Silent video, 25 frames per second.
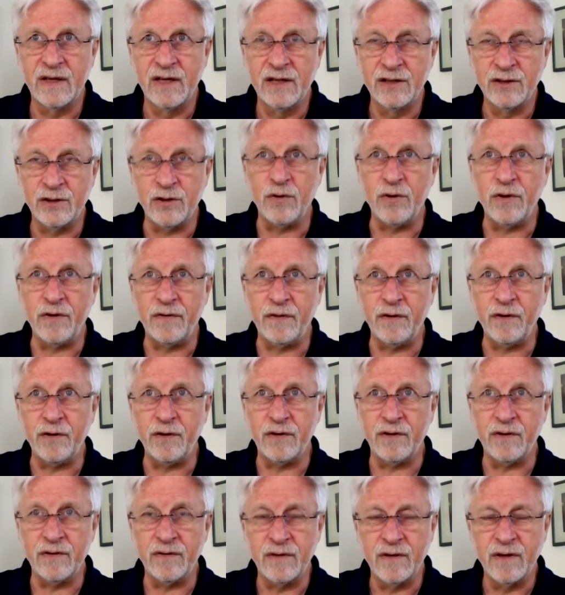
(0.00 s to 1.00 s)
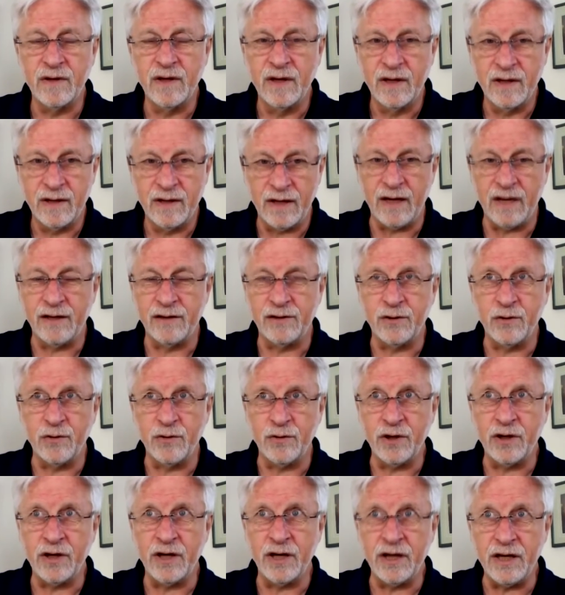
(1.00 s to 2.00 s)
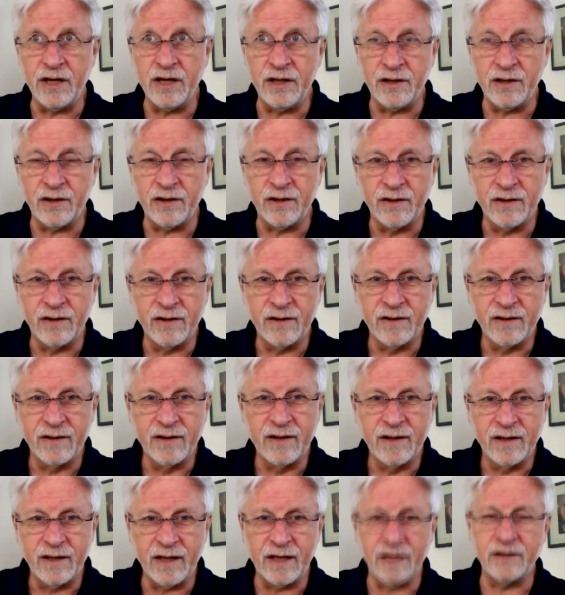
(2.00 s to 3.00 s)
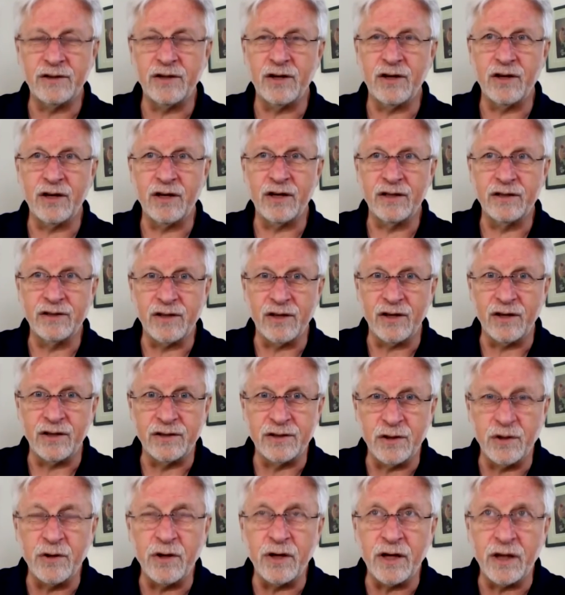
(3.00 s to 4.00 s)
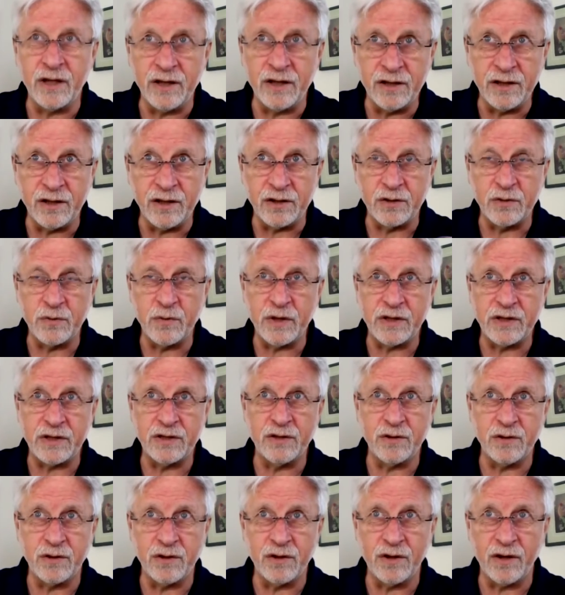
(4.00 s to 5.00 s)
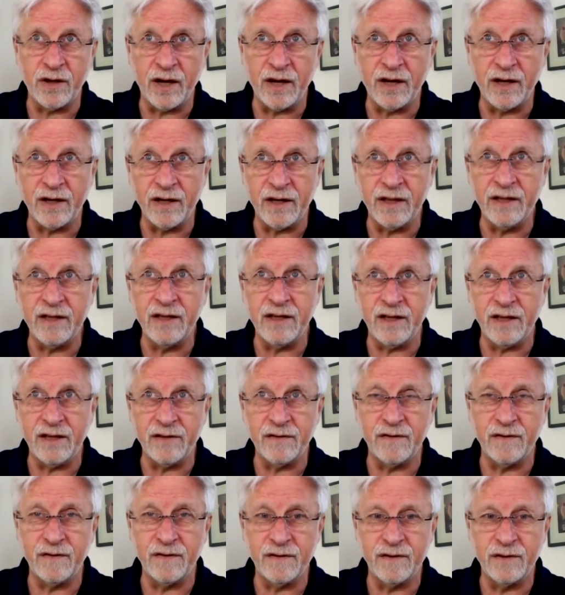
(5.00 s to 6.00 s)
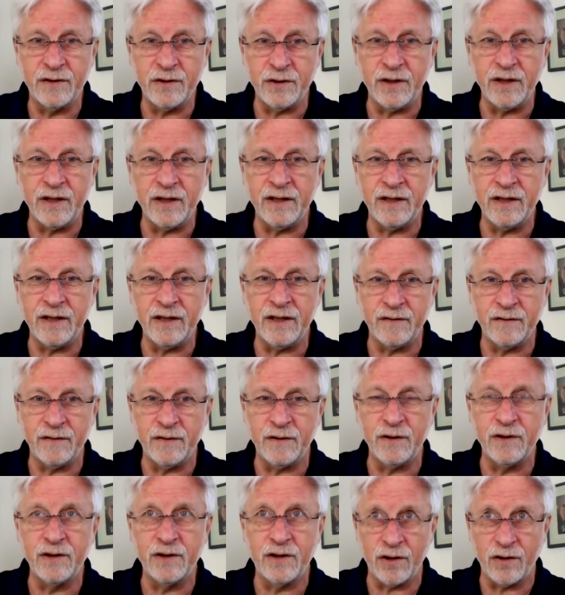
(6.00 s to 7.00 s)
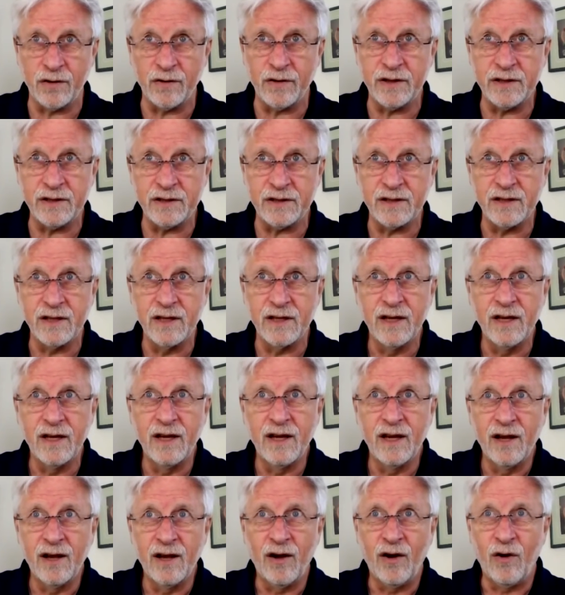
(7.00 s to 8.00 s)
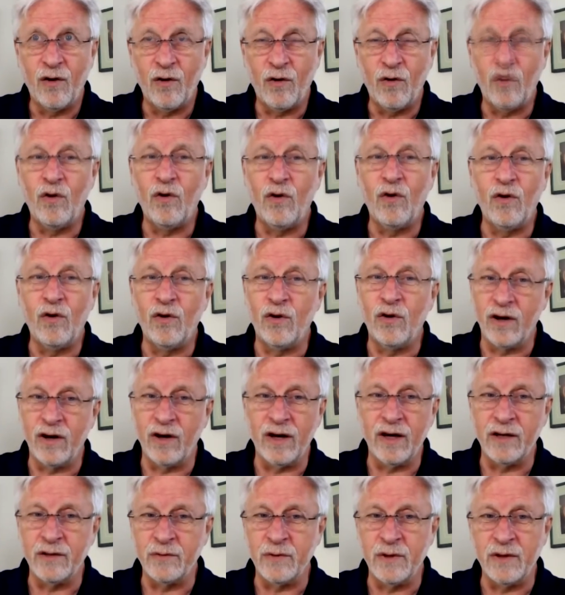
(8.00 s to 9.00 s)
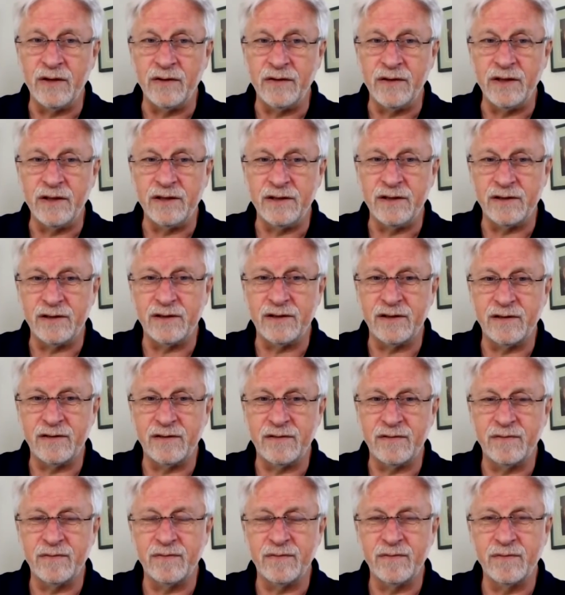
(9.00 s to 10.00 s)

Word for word: So that's awesome. Yeah. Sorry, Scott. So you can either switch to cooking Indian food curries, or get one of these.